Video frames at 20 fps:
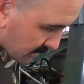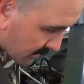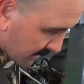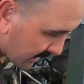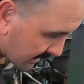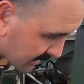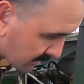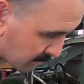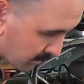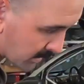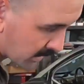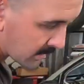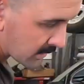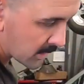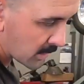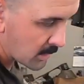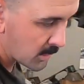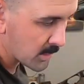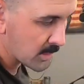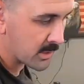so we got the big
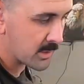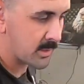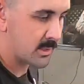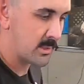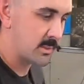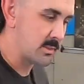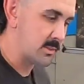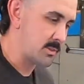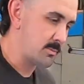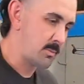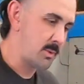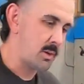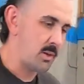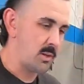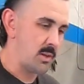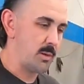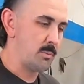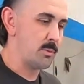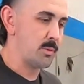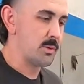lower,
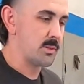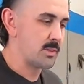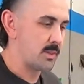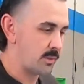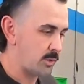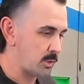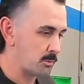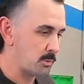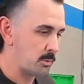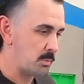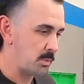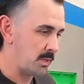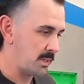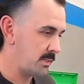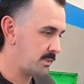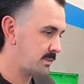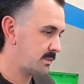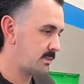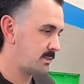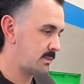small upper, and the thermal
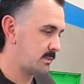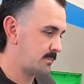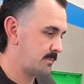plates.